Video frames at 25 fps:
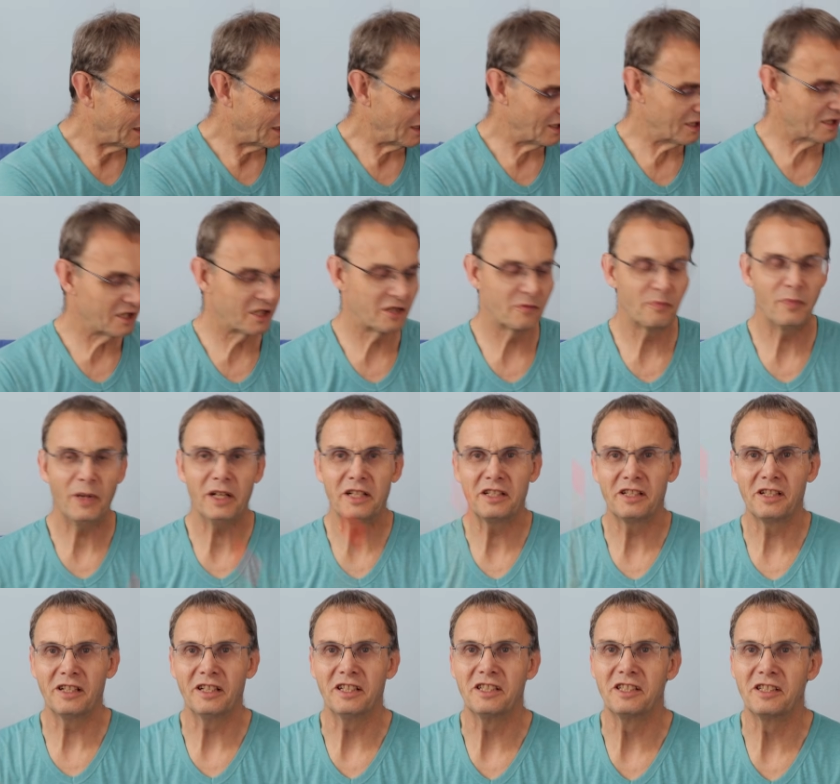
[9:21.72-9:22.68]
A
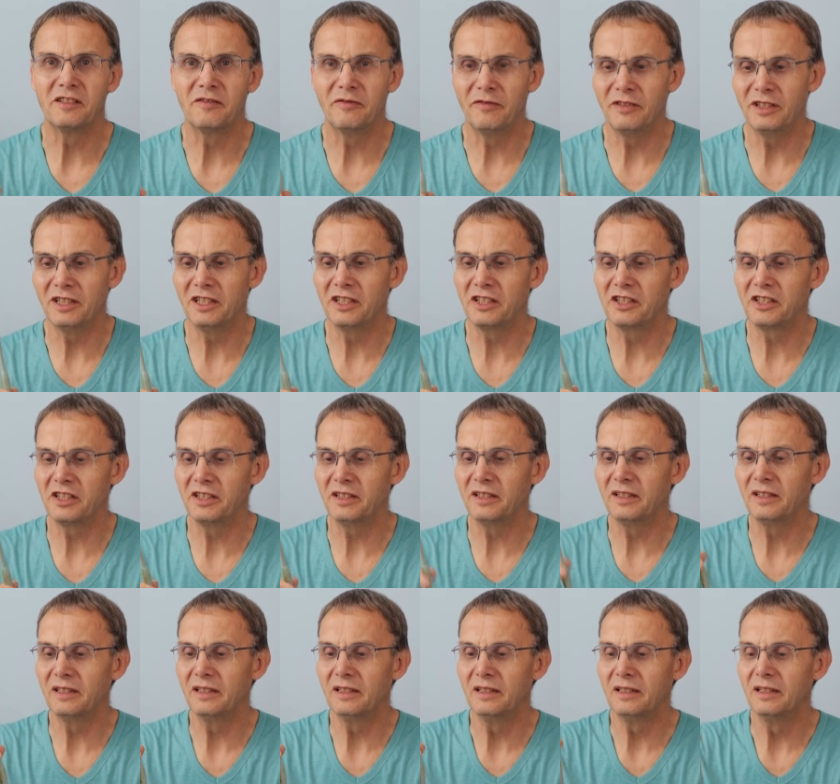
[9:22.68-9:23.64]
specialist
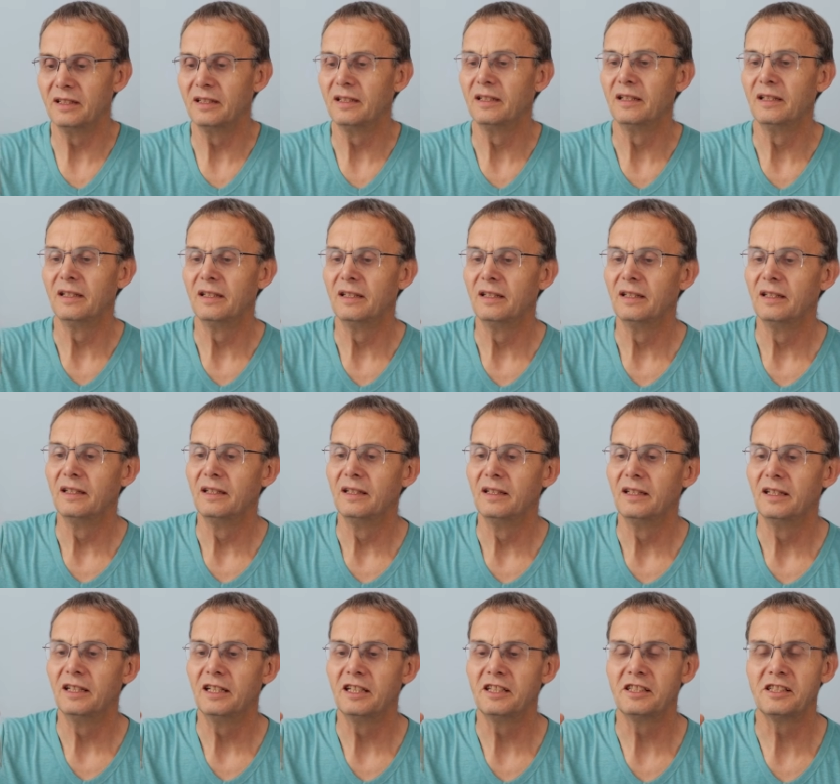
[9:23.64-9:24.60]
version
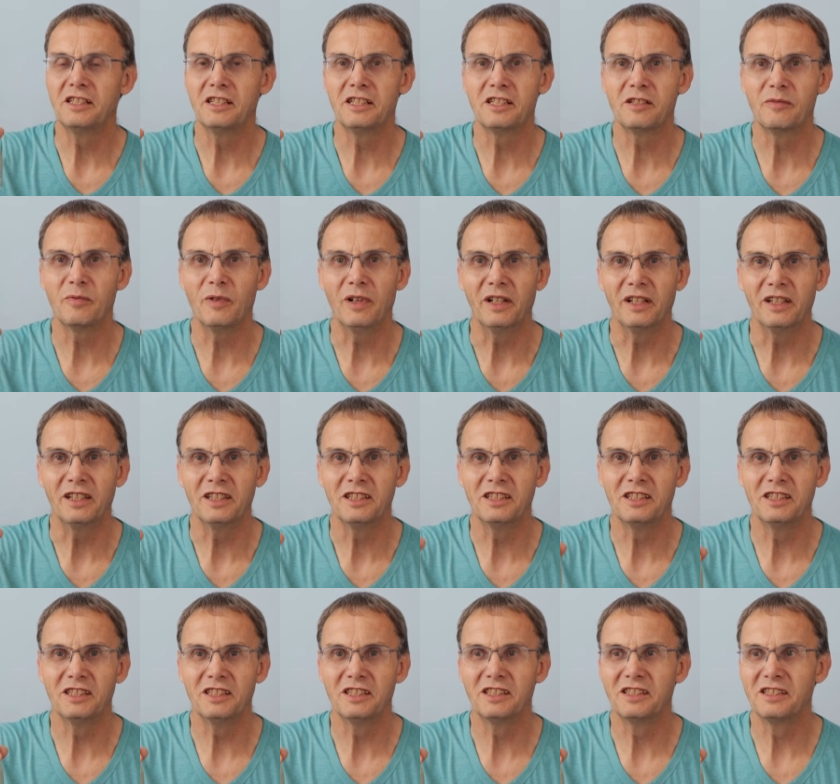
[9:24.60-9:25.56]
is this one.
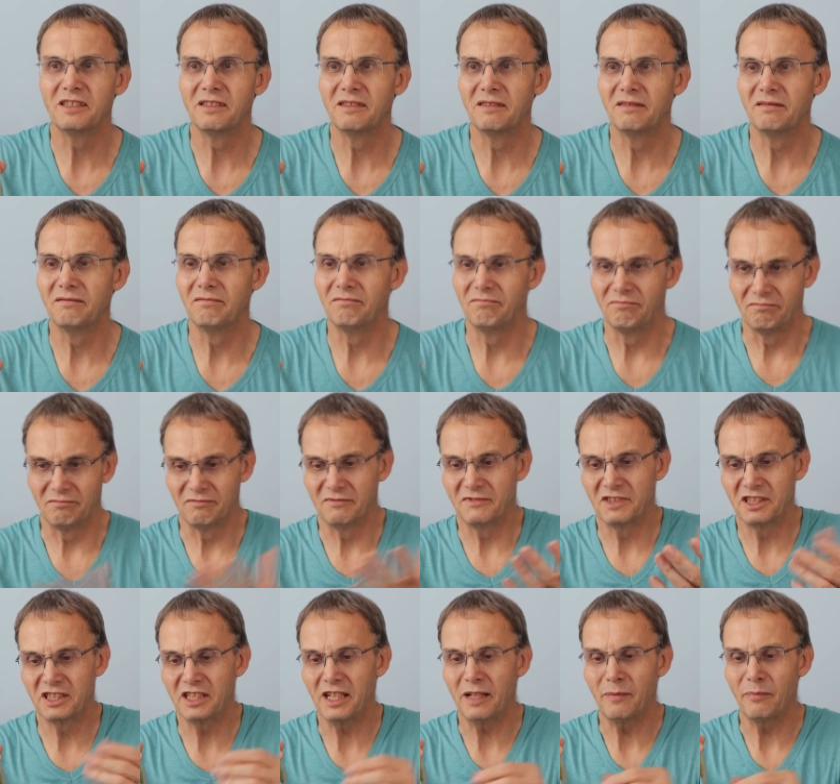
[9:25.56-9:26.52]
This is
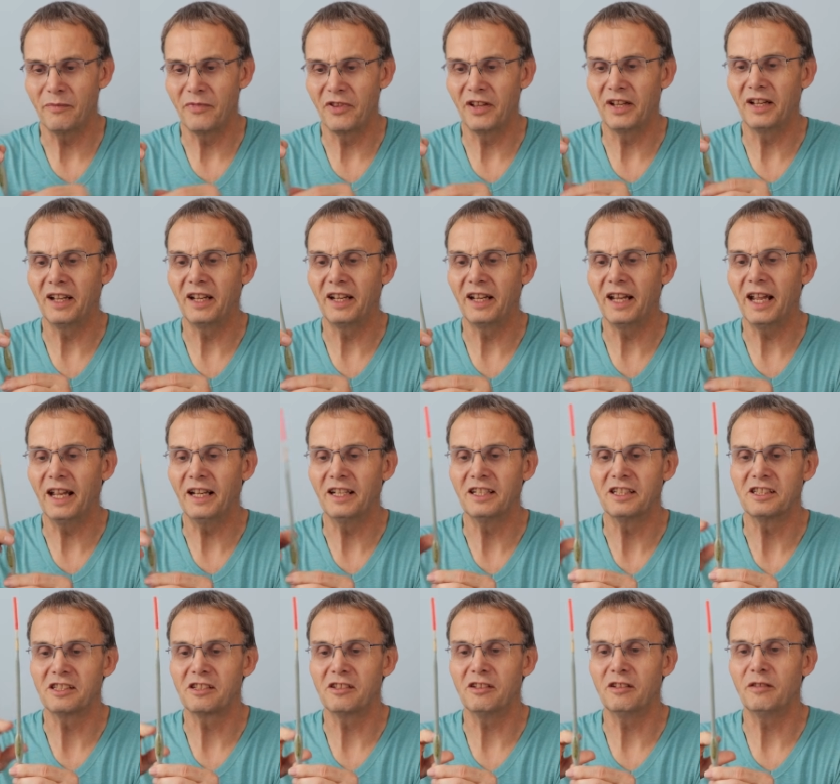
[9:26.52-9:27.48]
the same thing again.
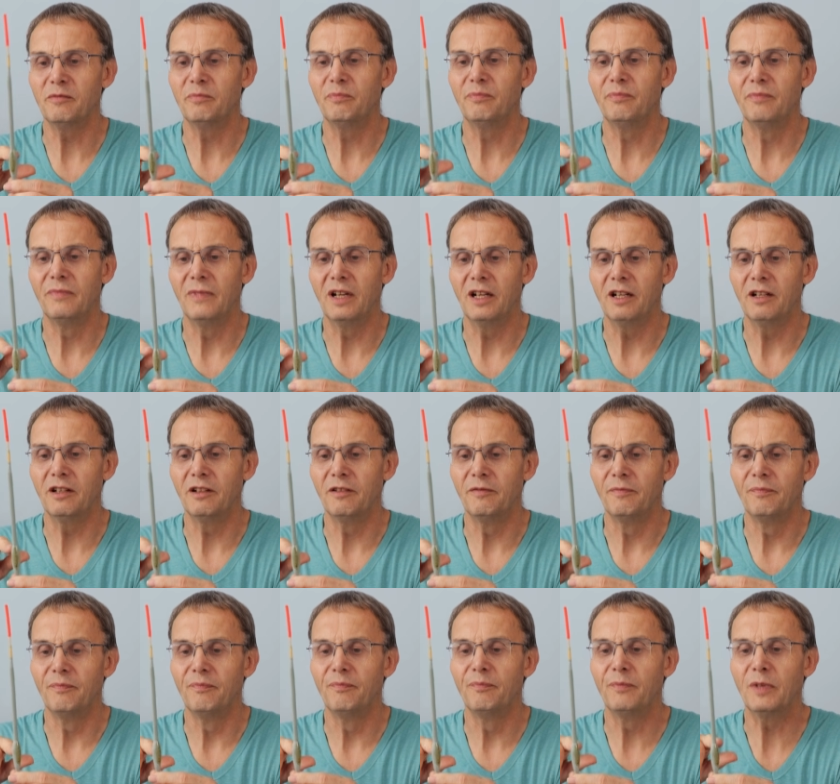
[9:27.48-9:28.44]
It's got a
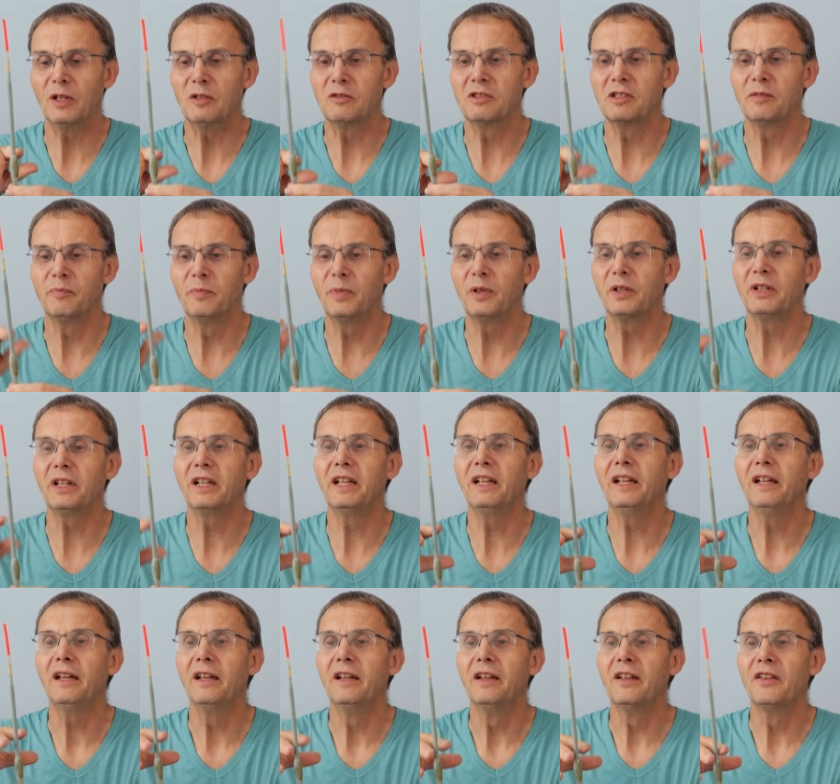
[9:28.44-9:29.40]
balsa
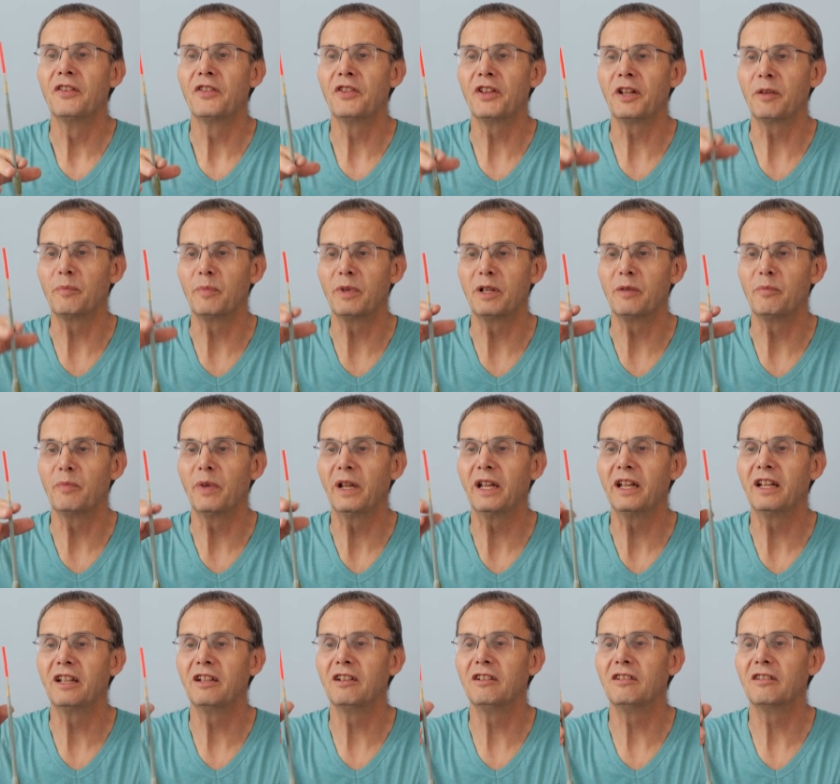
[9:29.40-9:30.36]
body, thick bit of
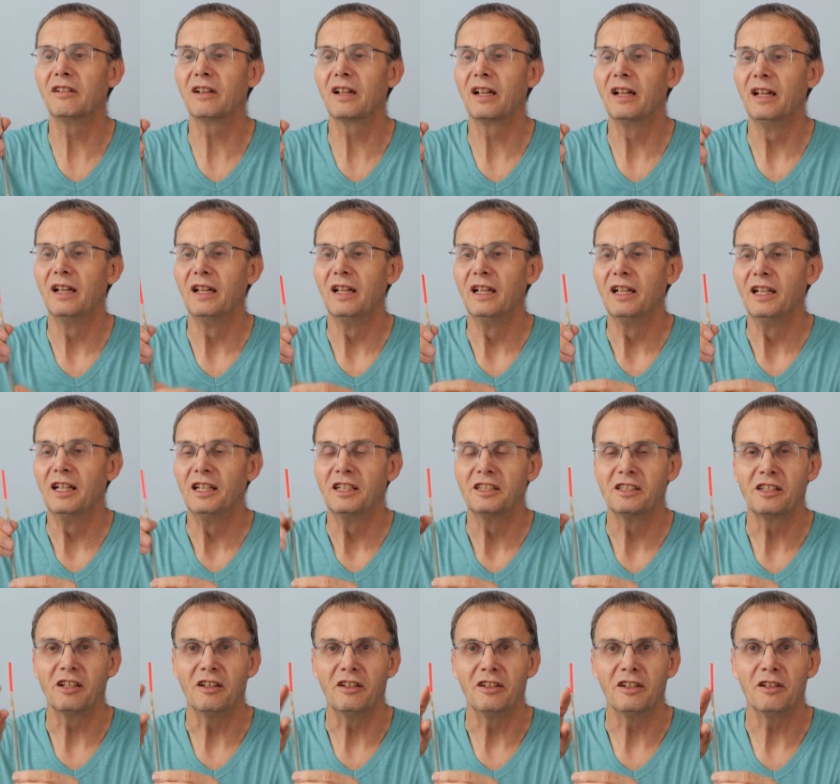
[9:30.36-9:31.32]
peacock. It's
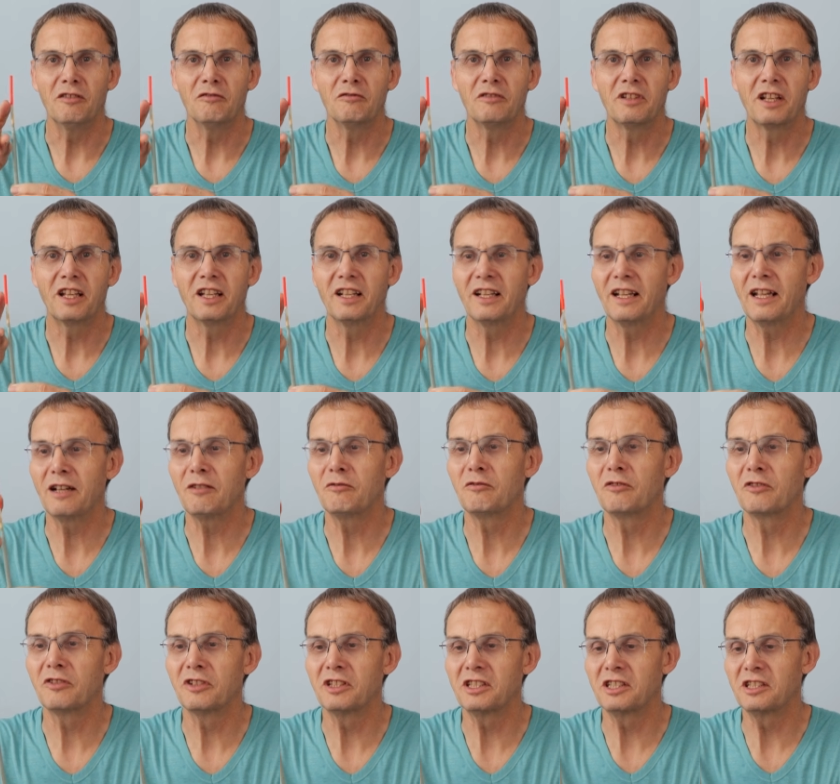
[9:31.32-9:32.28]
got an old canal
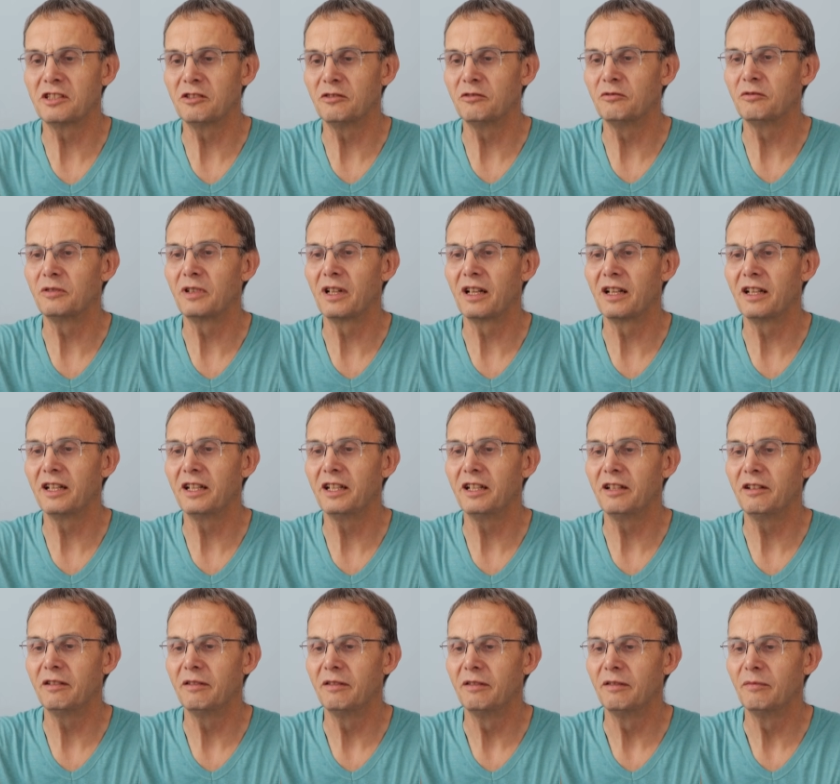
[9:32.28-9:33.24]
crystal
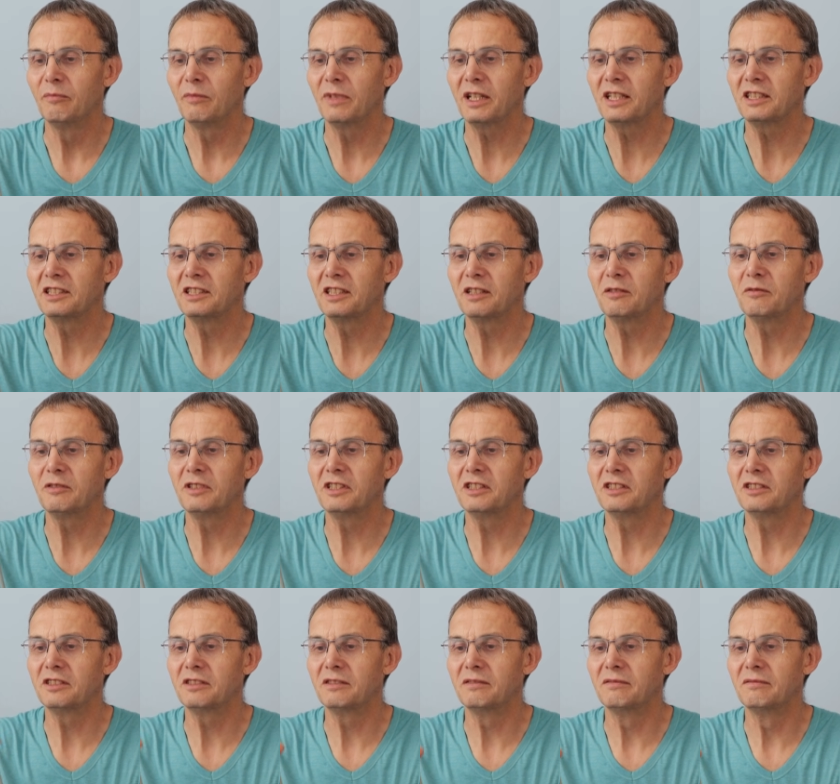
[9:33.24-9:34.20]
clear plastic, which
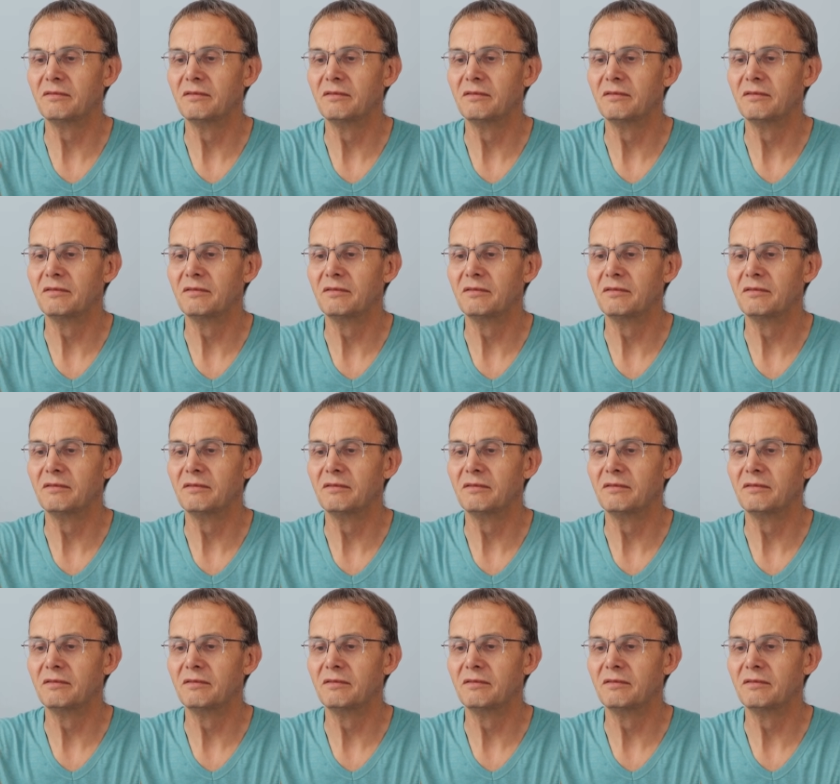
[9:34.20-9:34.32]
has